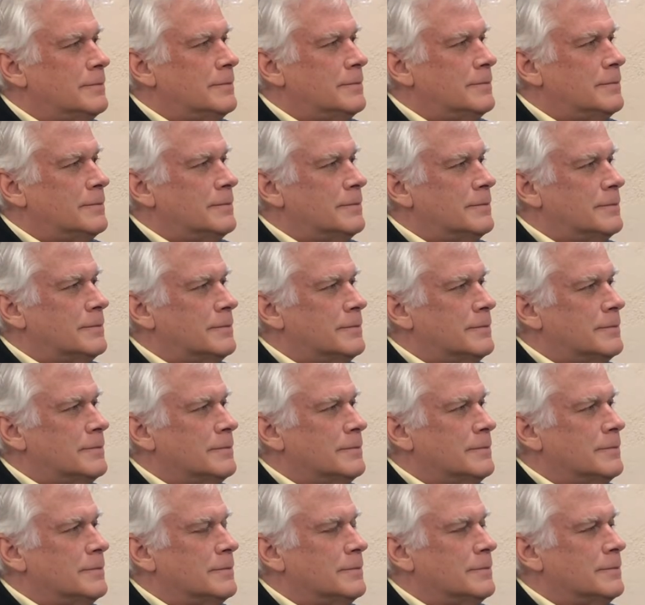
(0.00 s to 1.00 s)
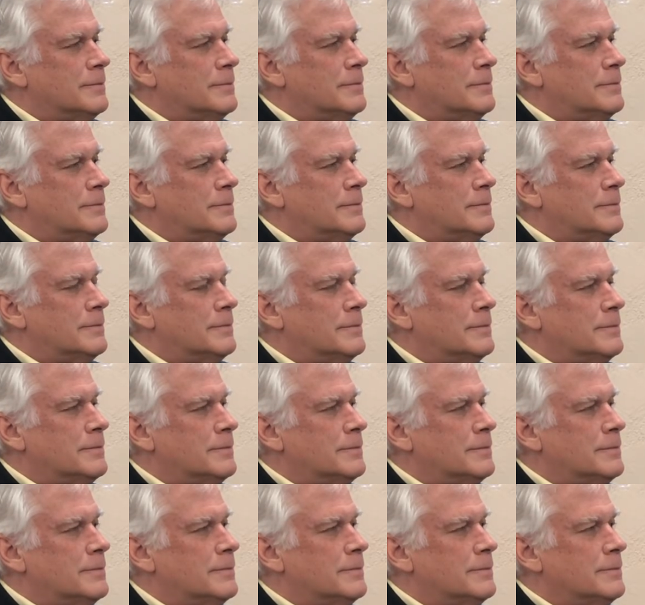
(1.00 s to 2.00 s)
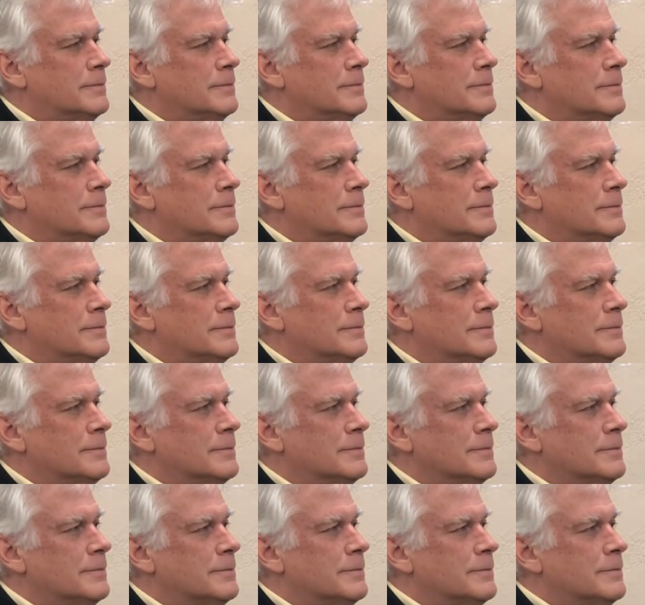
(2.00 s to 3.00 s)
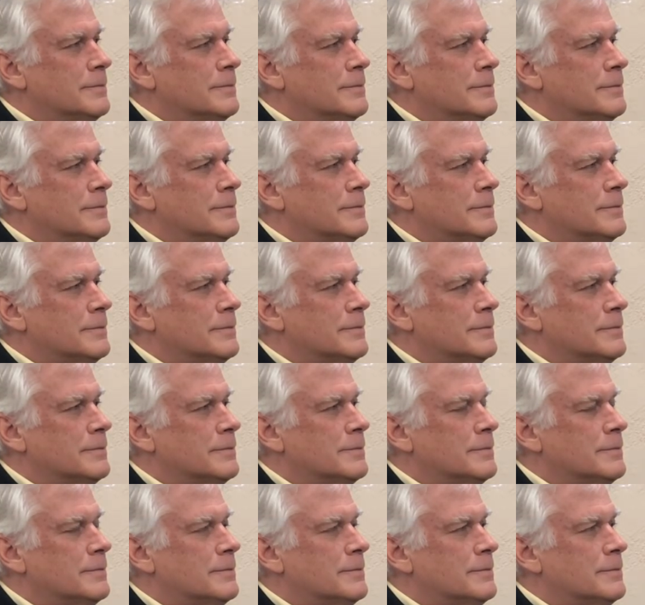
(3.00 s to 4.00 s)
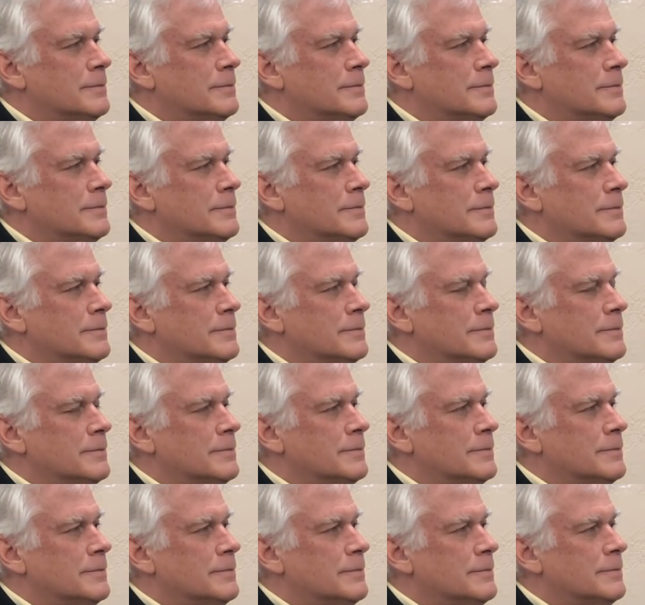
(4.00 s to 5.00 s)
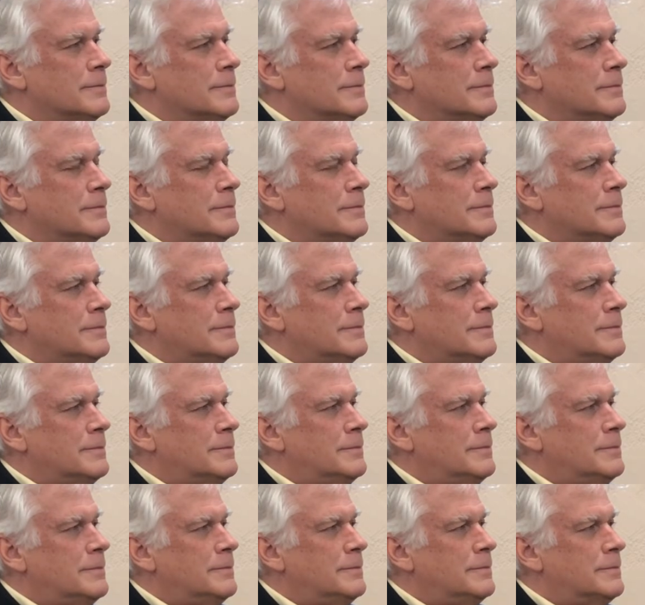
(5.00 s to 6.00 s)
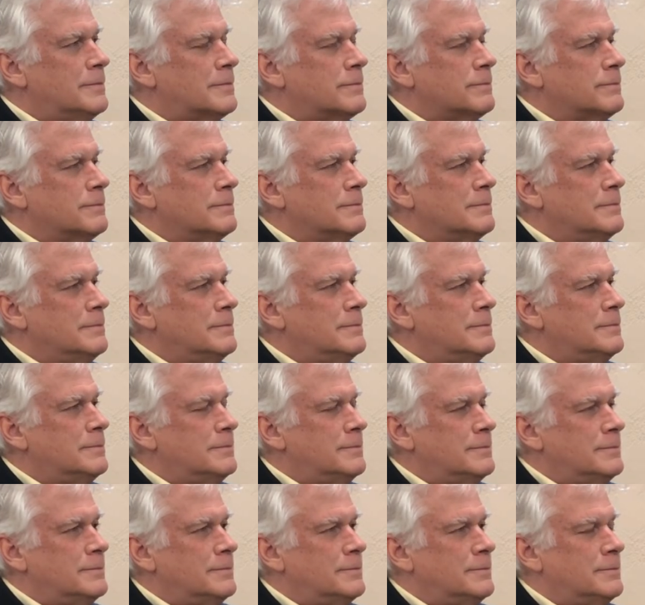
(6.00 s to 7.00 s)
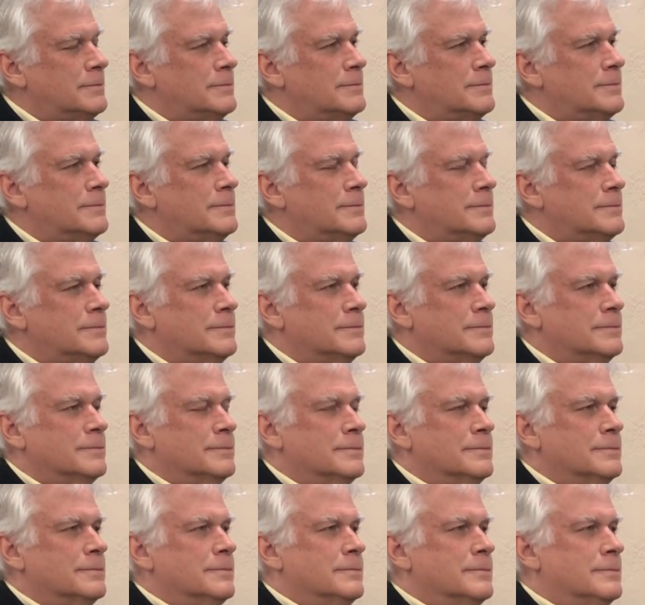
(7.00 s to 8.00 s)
[no speech]